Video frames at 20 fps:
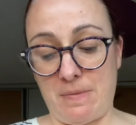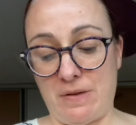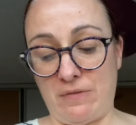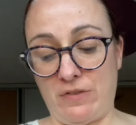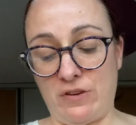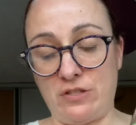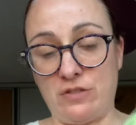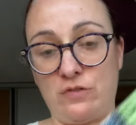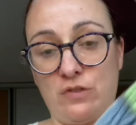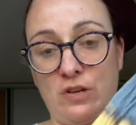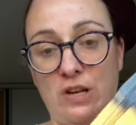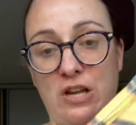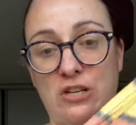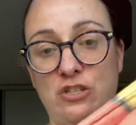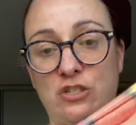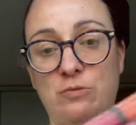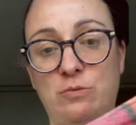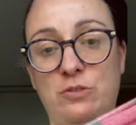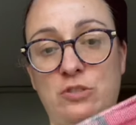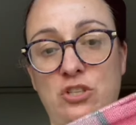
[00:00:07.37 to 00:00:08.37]
First of all, I
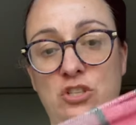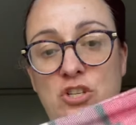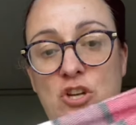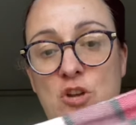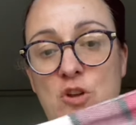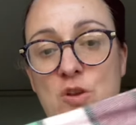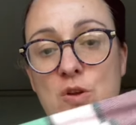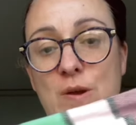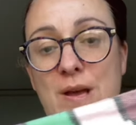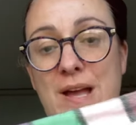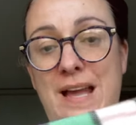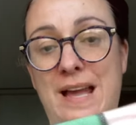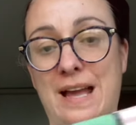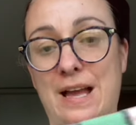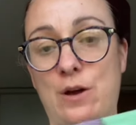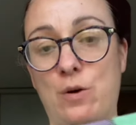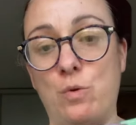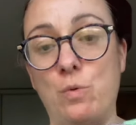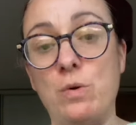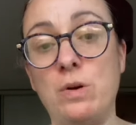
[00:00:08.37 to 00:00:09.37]
just want to show you
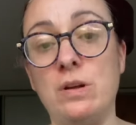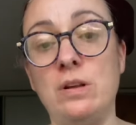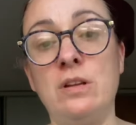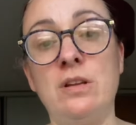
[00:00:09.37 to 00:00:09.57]
how